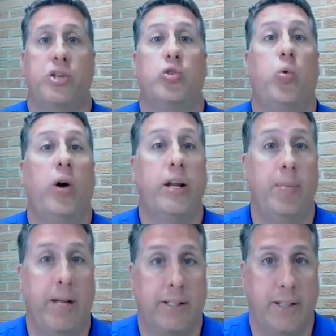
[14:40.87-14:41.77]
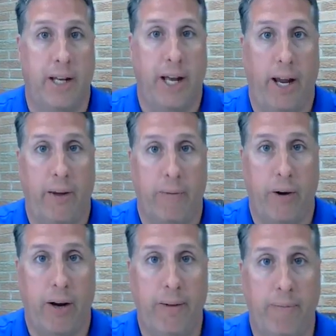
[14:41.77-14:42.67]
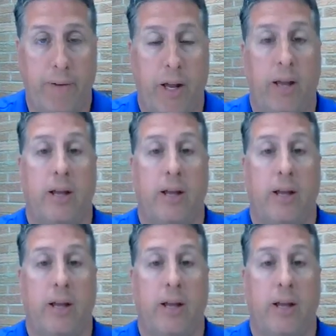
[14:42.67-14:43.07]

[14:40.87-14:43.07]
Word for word: to 20 minutes a day, right?